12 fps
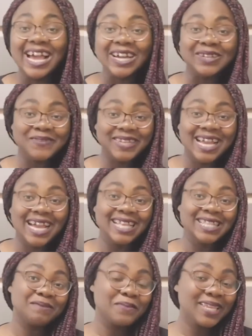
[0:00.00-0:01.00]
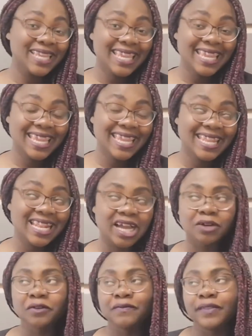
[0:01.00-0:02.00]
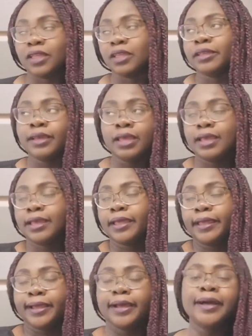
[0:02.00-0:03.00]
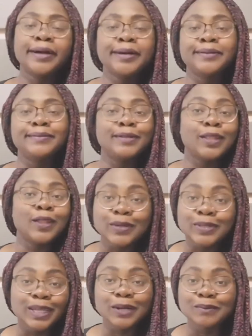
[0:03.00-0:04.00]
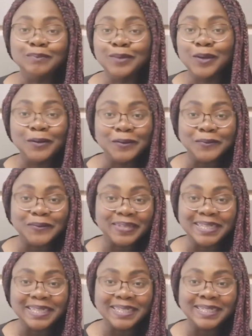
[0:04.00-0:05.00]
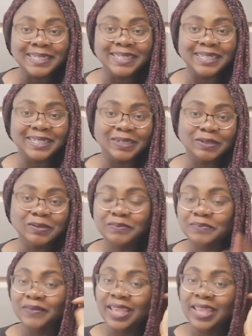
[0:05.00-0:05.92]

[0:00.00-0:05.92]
How have you guys been? How have the lockdown going, you know?